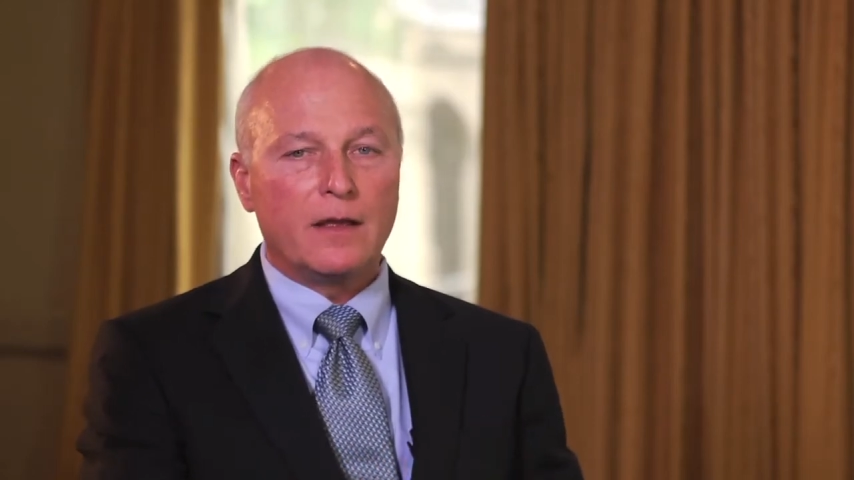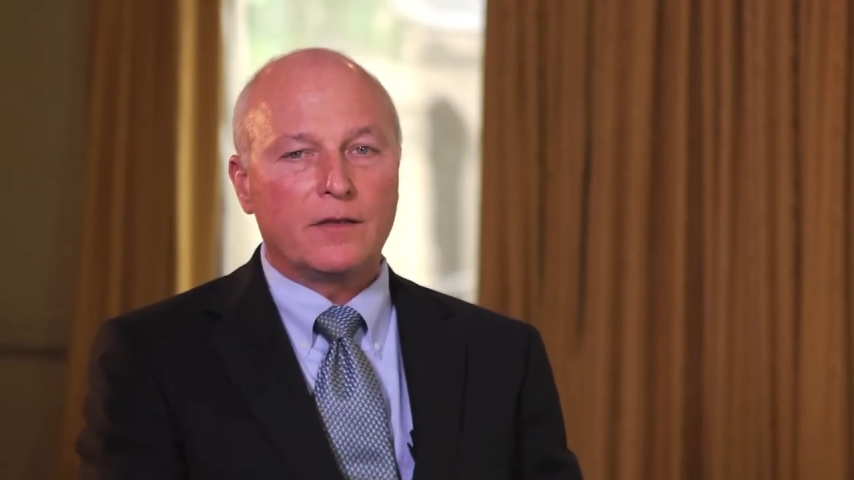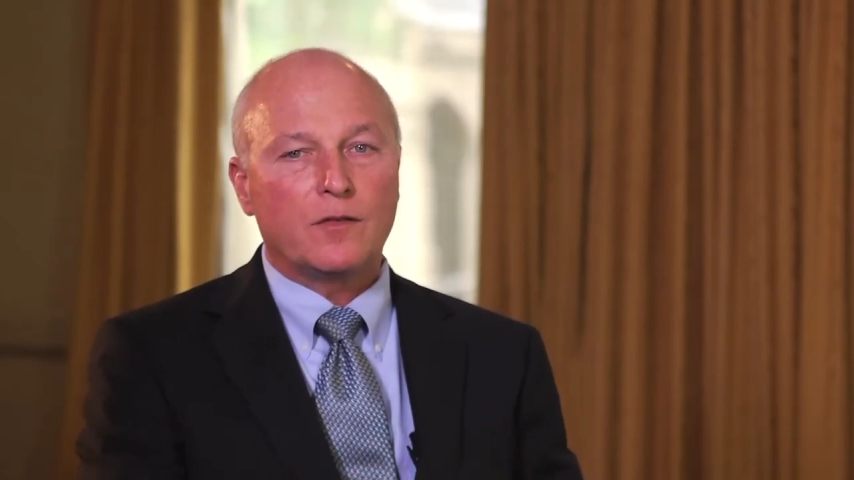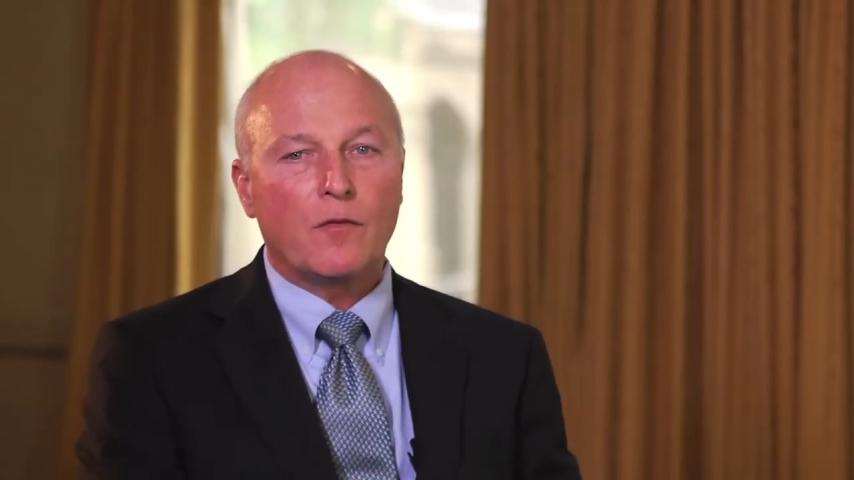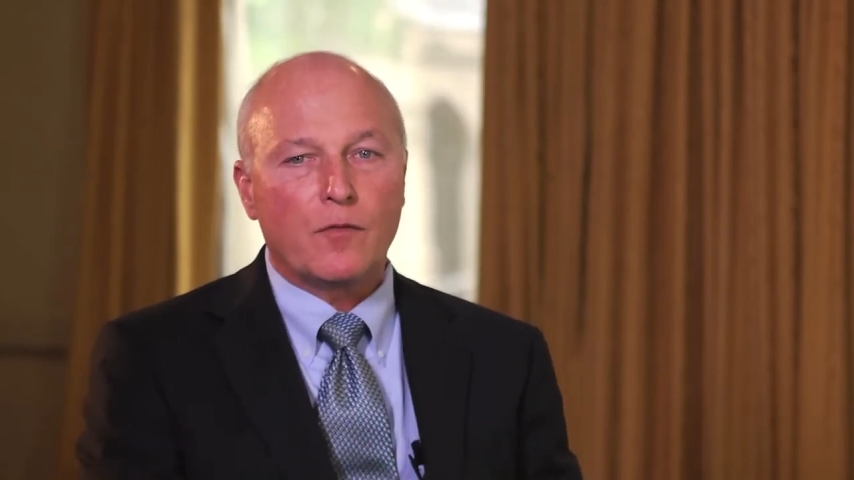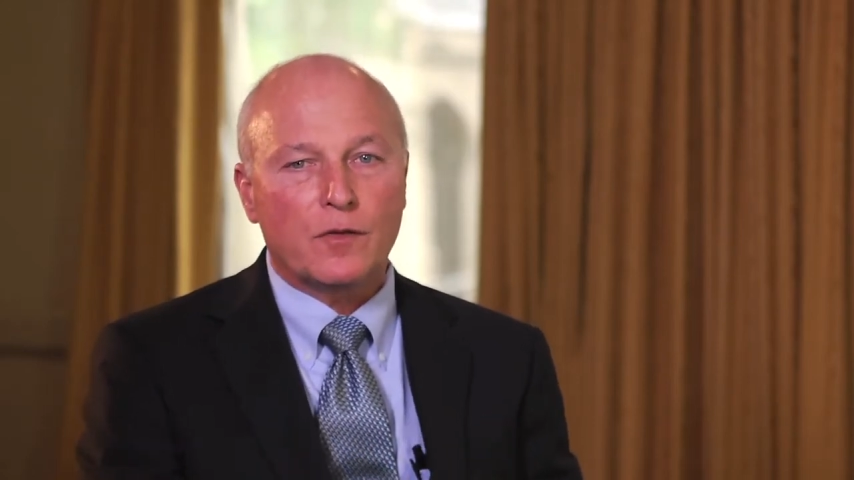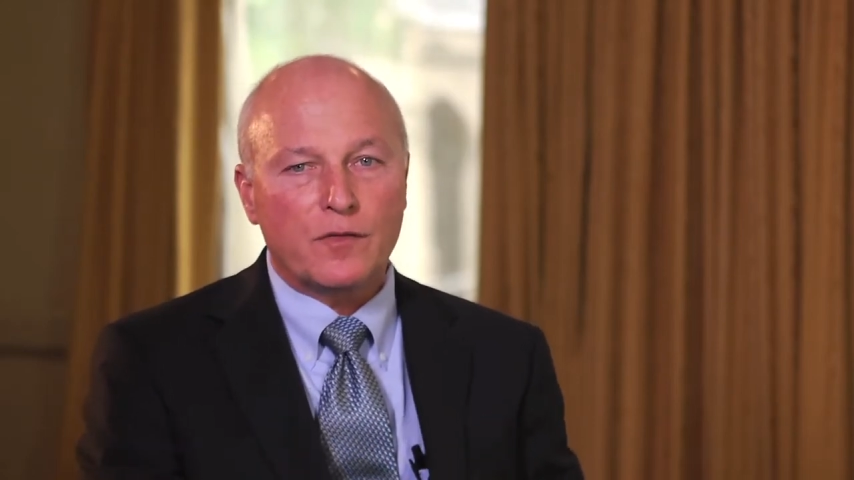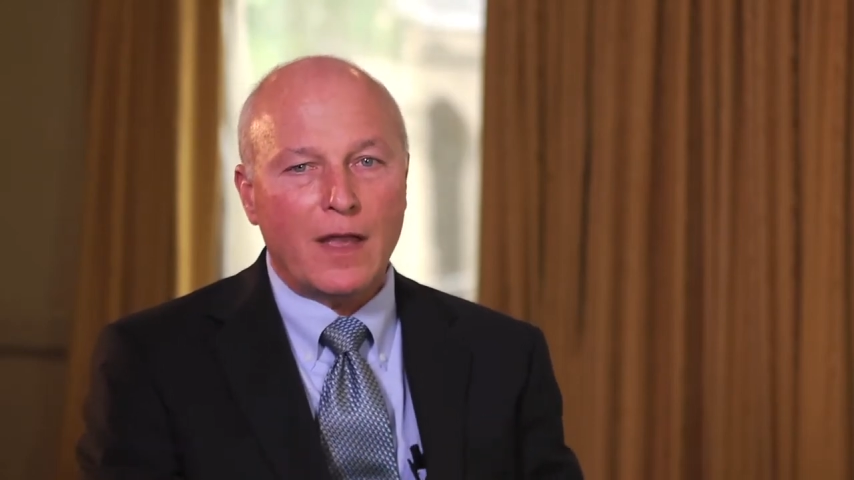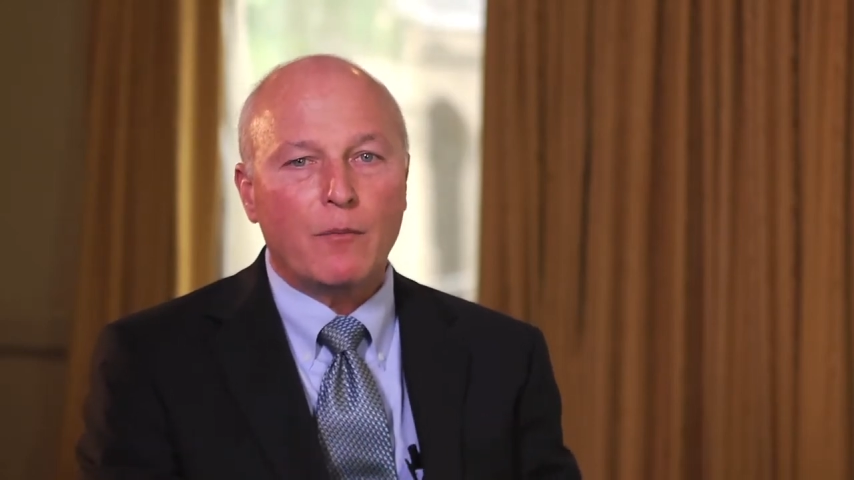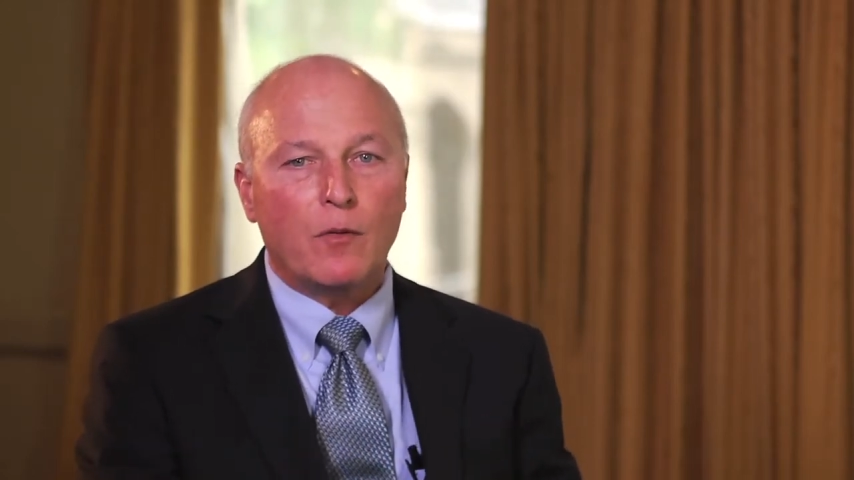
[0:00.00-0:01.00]
So for
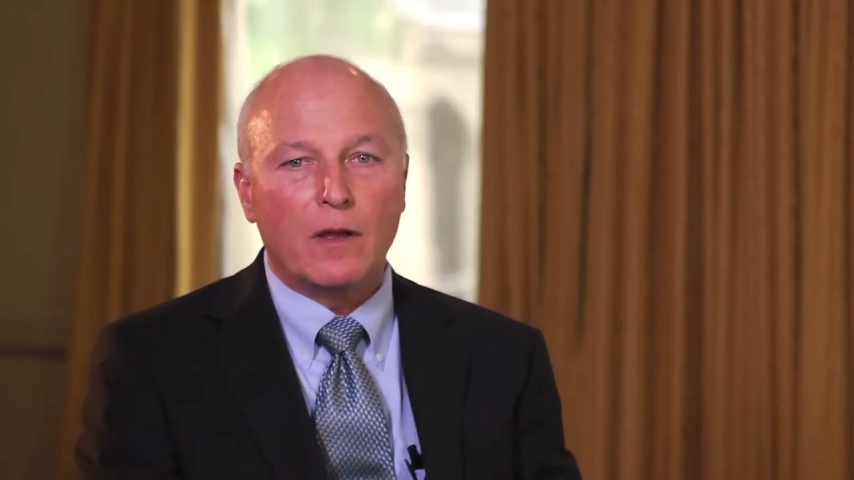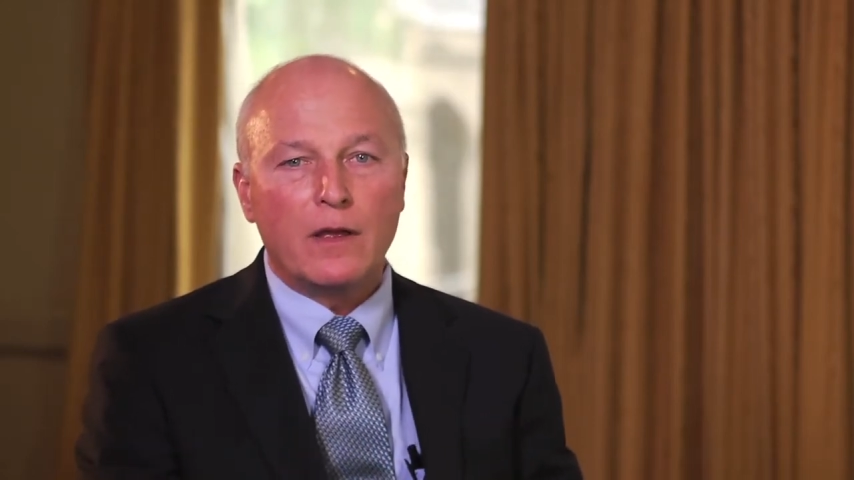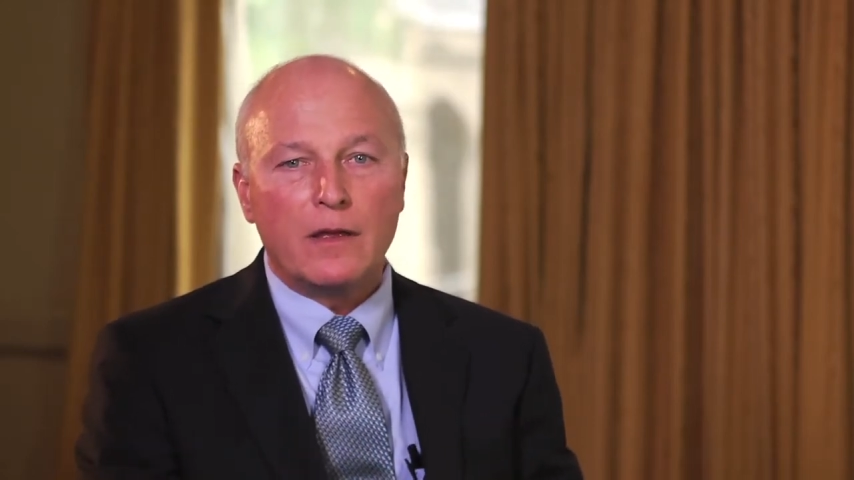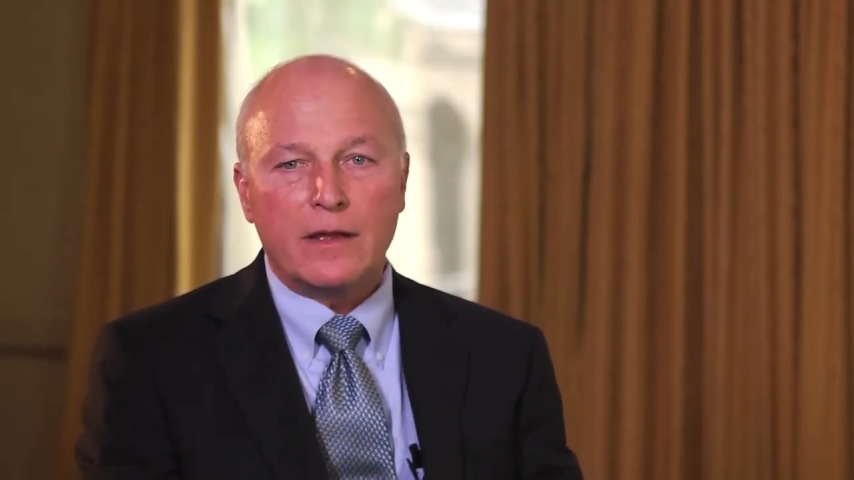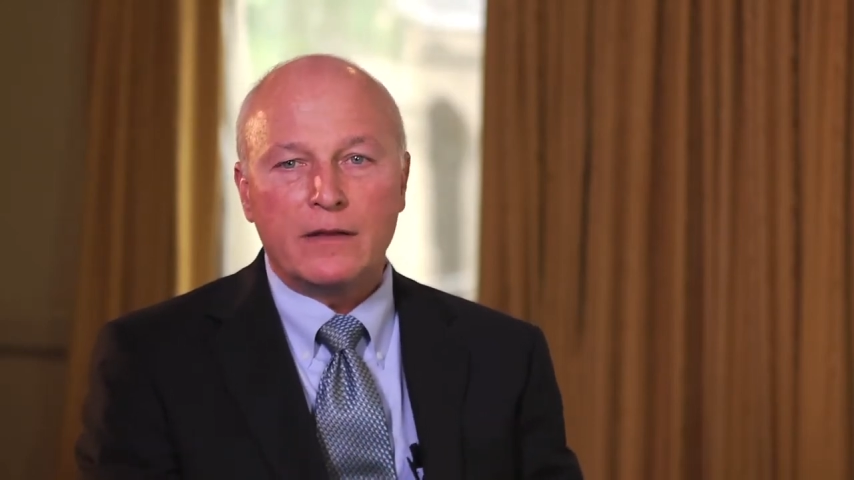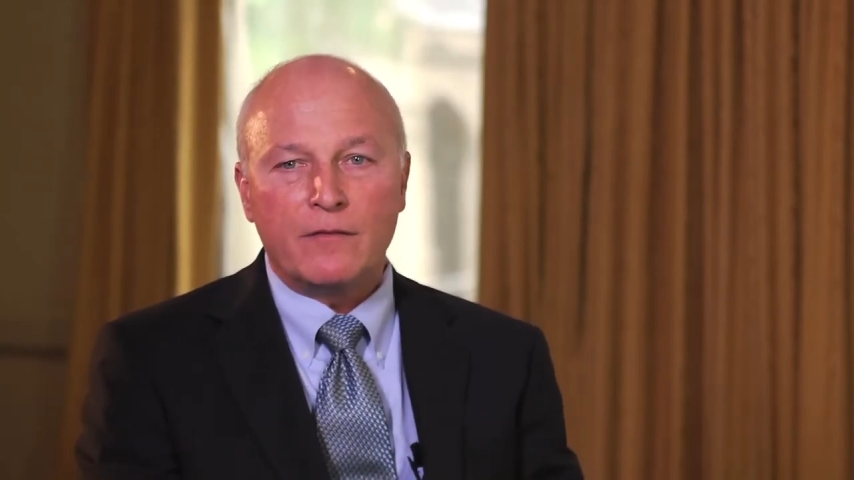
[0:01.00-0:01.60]
example, in